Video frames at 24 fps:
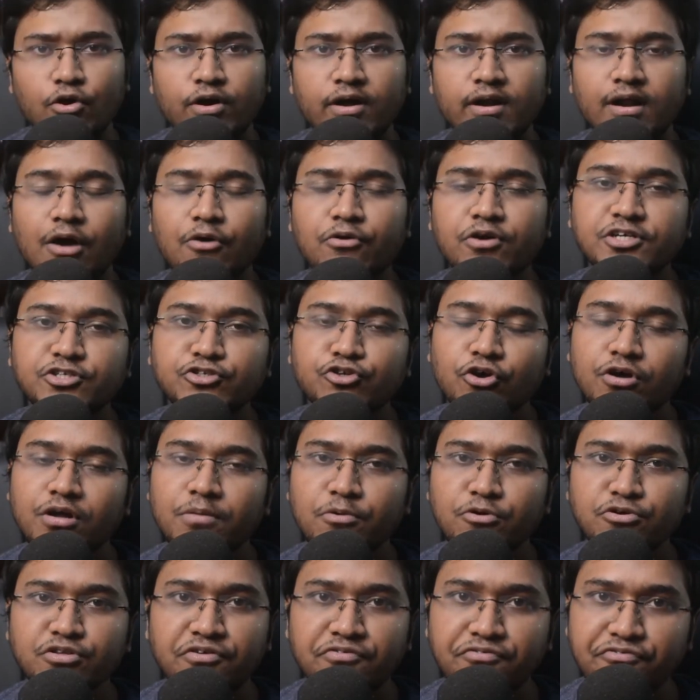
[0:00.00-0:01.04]
Okay, now let's
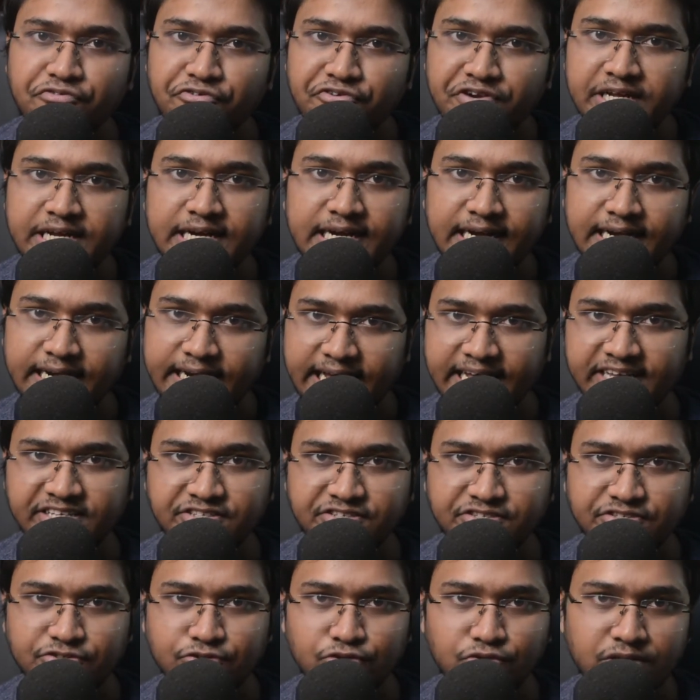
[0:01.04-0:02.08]
talk about the free
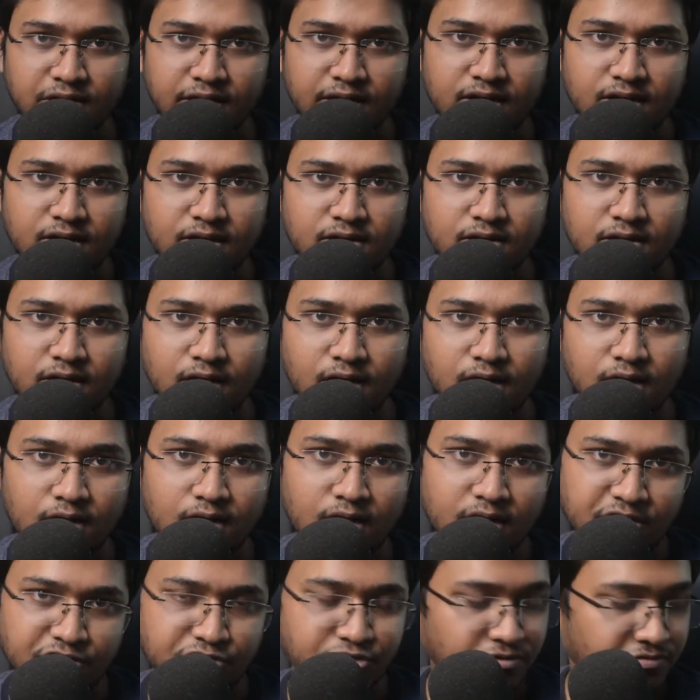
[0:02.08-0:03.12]
tests. So there are
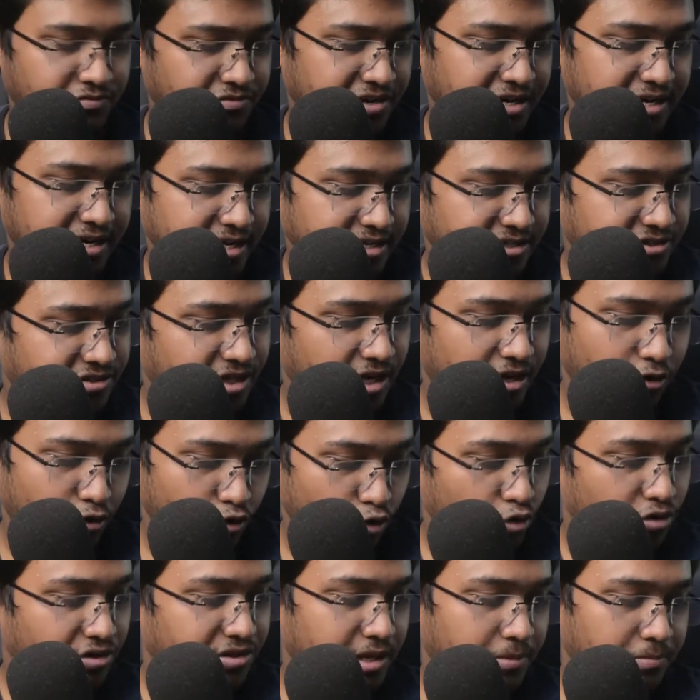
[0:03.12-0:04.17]
a list of free tests. I
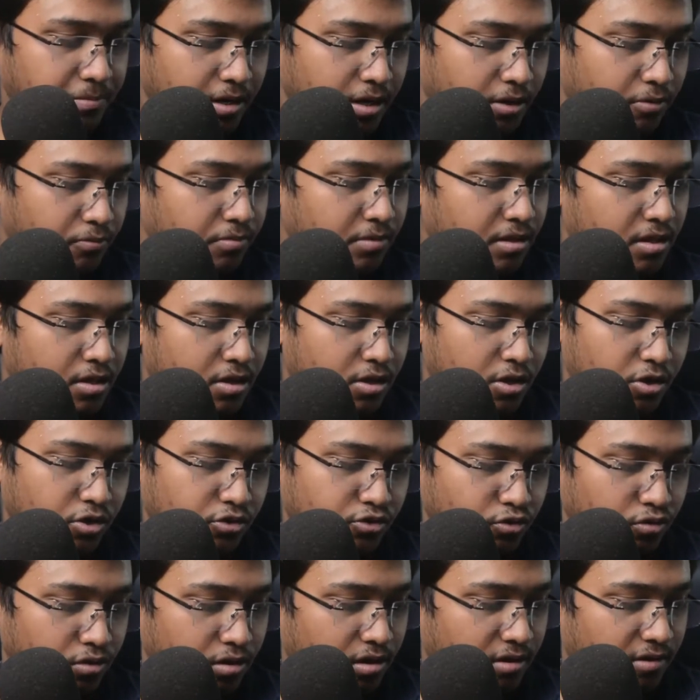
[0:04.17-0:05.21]
wrote them down.
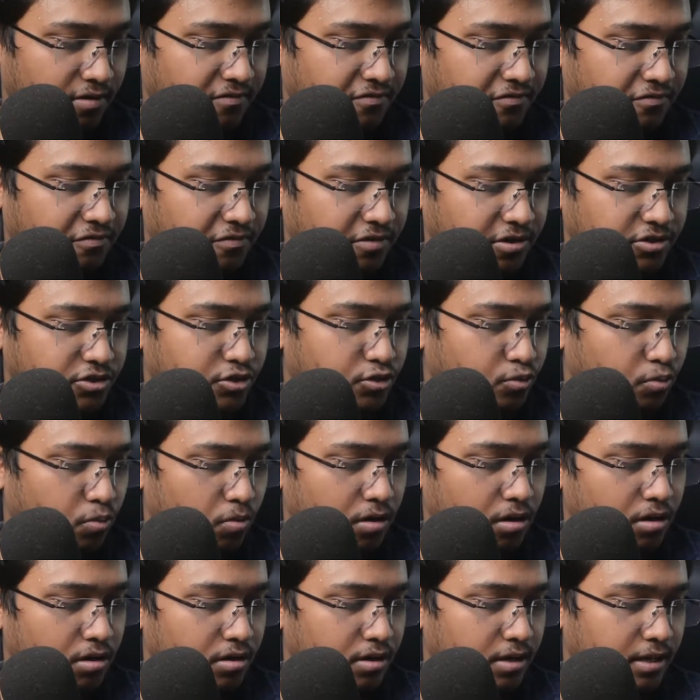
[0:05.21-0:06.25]
So the
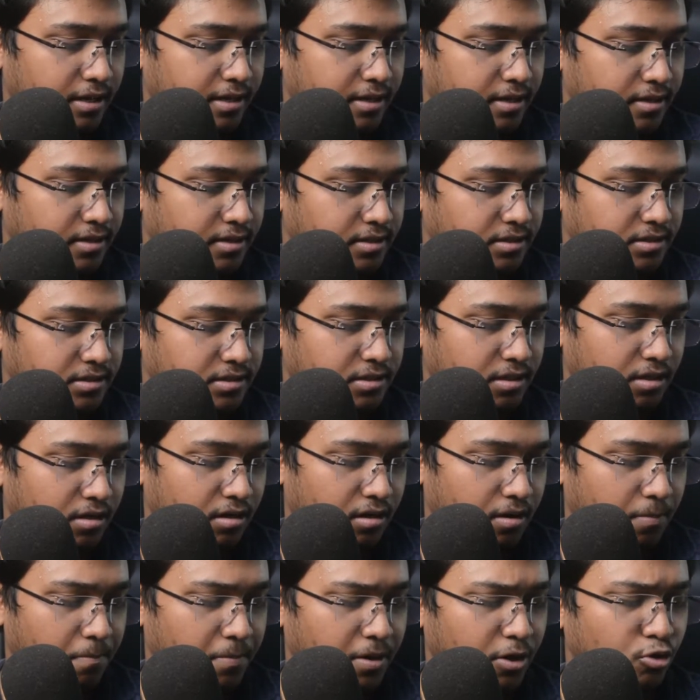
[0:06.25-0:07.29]
first one is
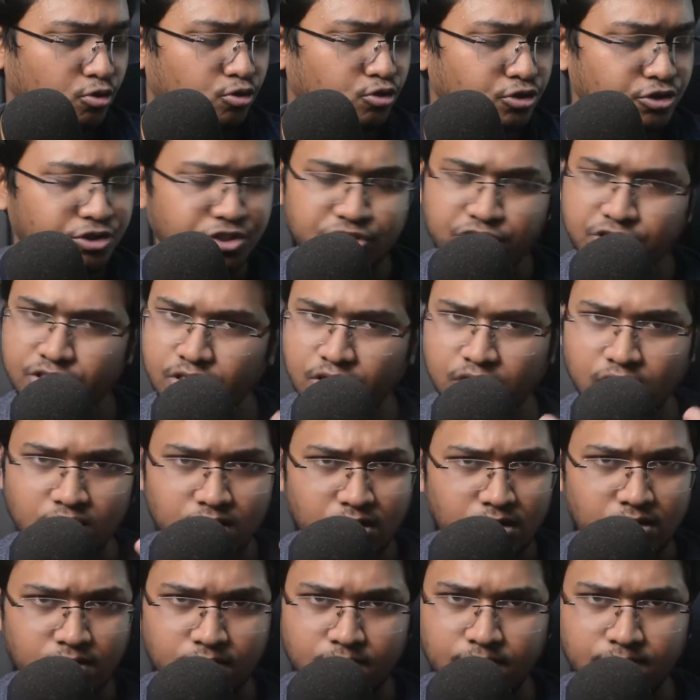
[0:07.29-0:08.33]
Magoosh
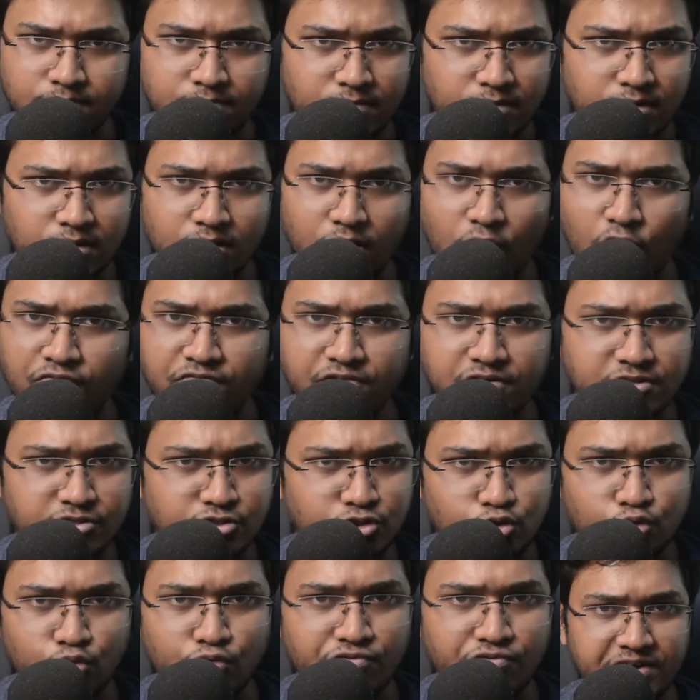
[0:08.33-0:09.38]

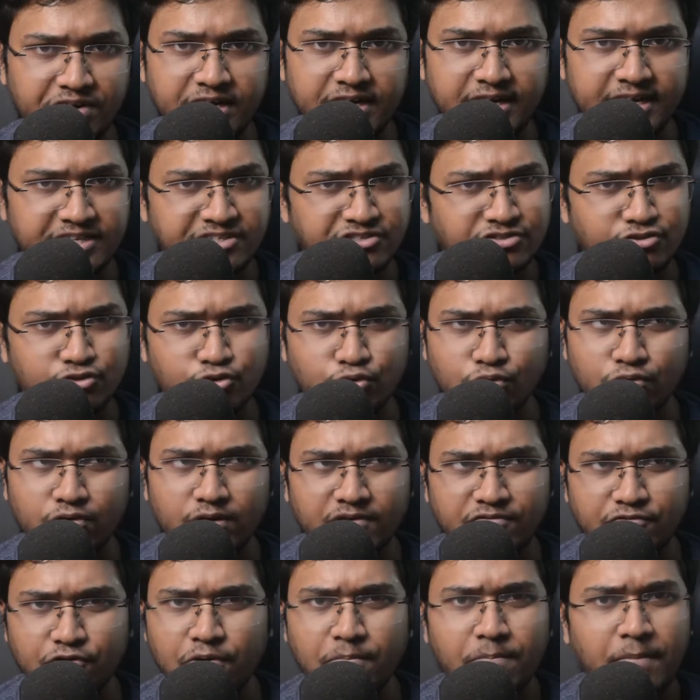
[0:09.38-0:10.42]
offers free tests.
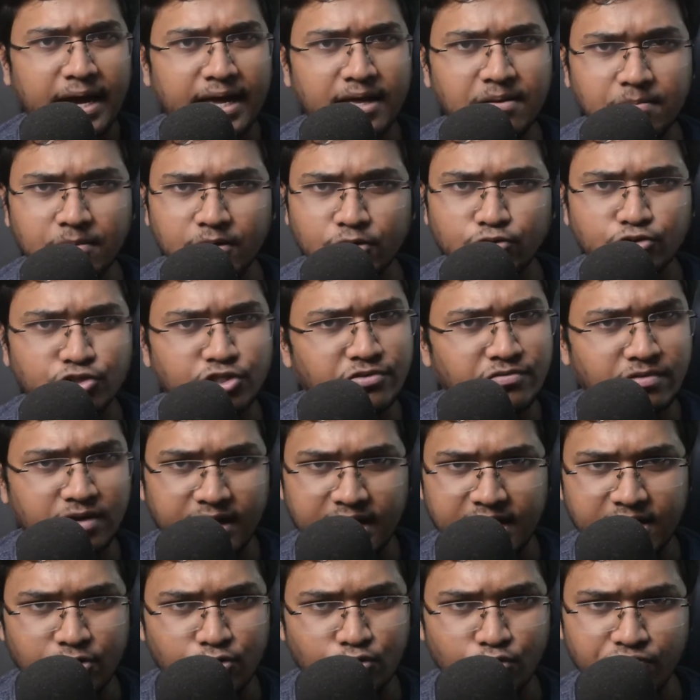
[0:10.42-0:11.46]
So if you're buying Magoosh, you
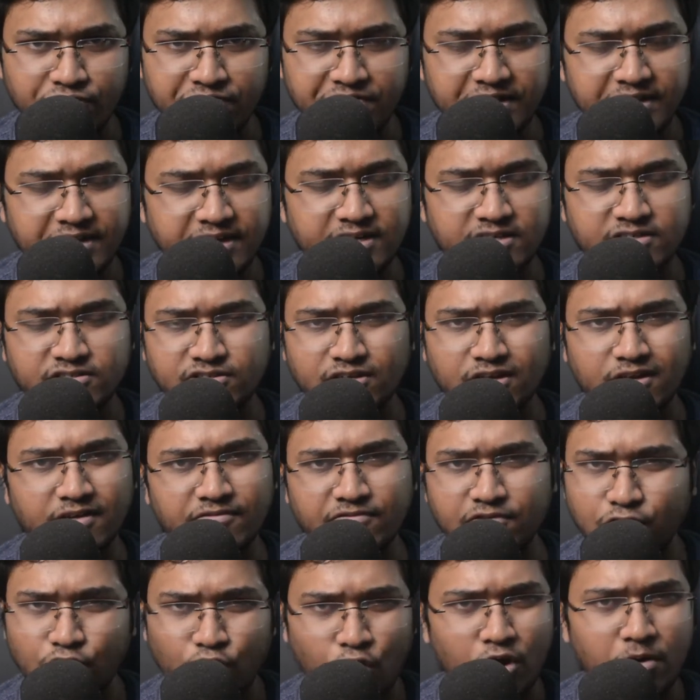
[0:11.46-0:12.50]
will get 2 free tests.
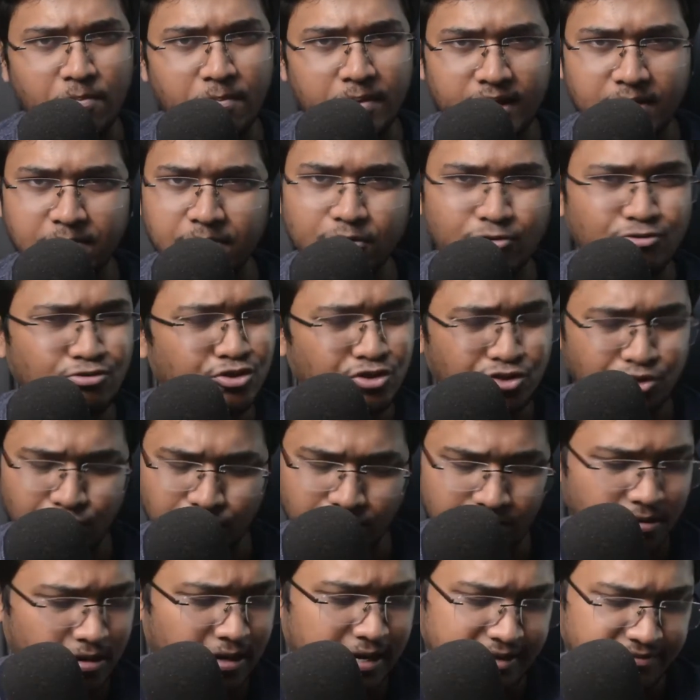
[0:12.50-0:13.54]
If you're not buying Magoosh,
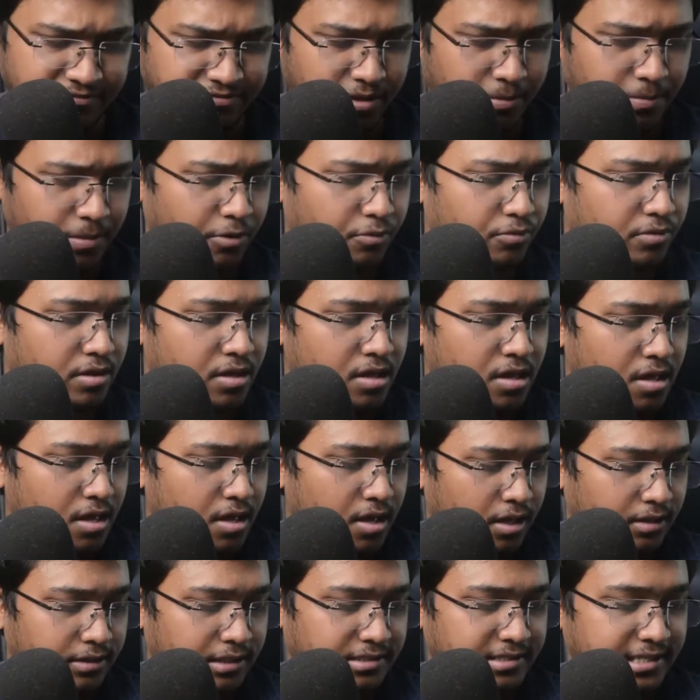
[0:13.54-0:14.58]
so leave them out.
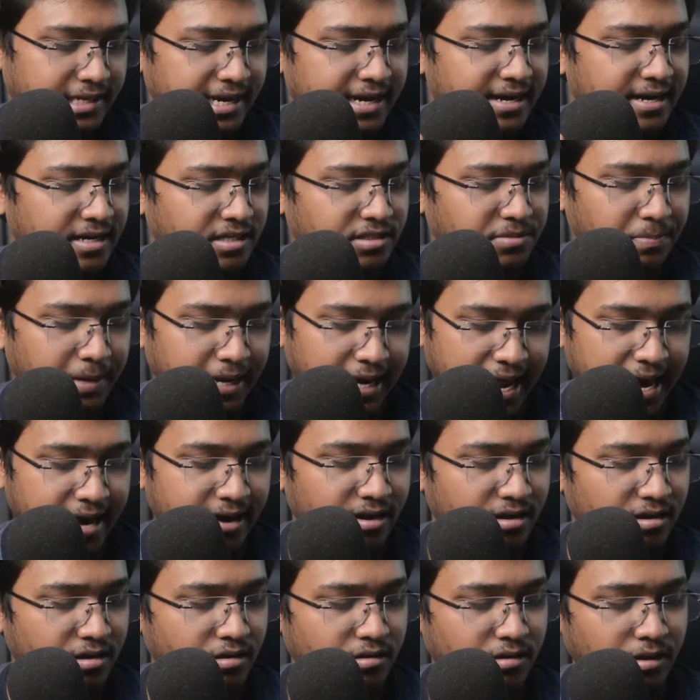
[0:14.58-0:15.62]
The second is
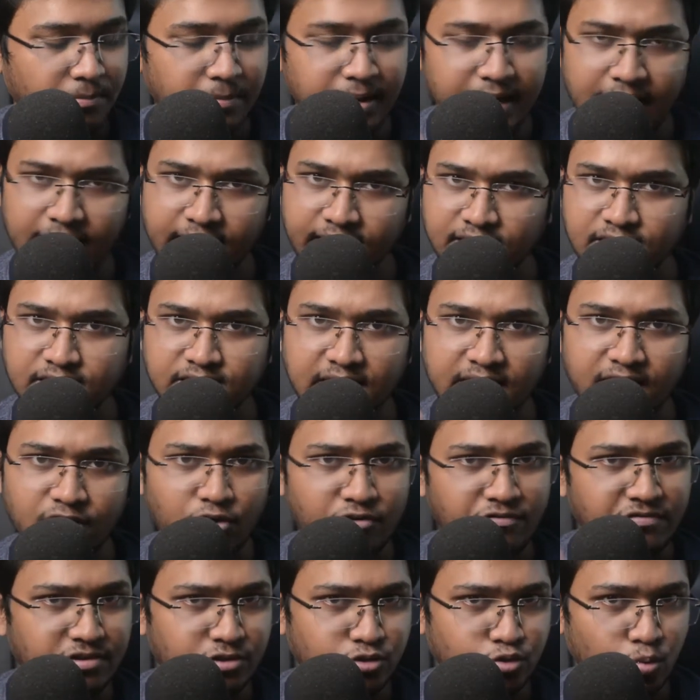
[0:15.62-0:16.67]
Manhattan. The Manhattan
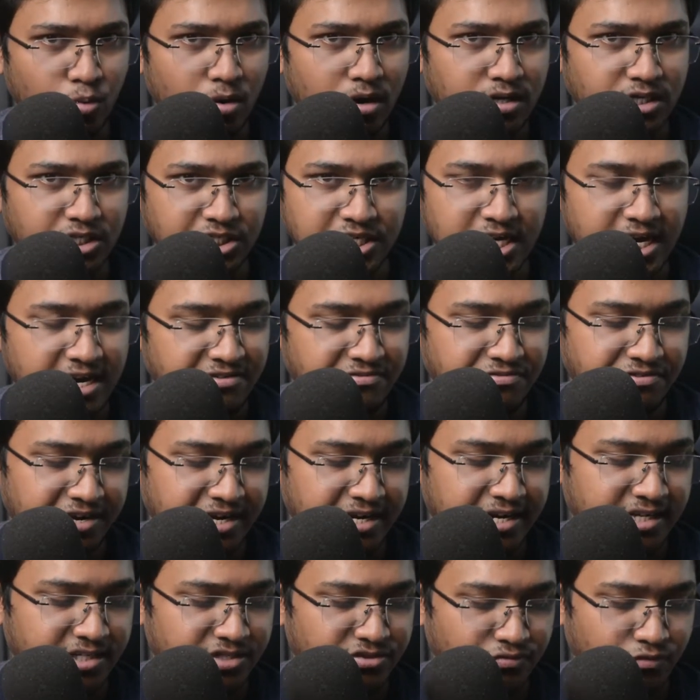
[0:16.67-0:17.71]
site offers 1 GRE
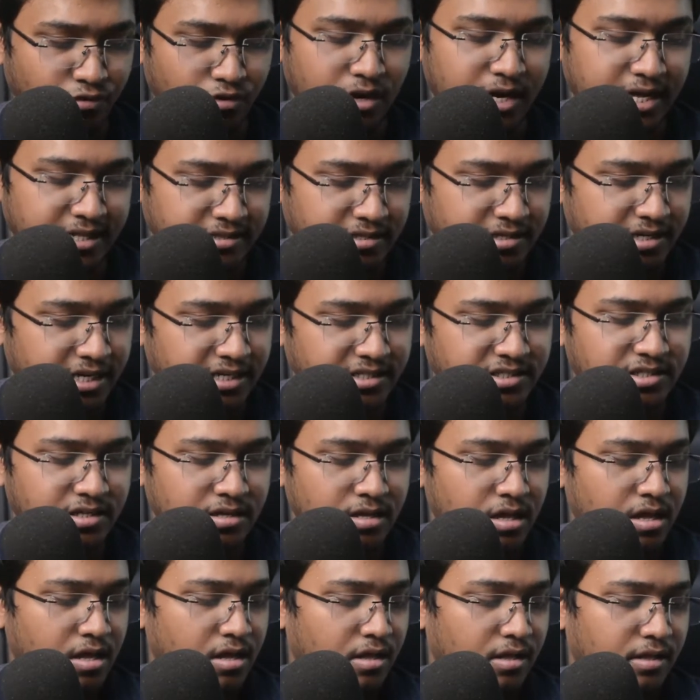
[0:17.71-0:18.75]
free test, full length test.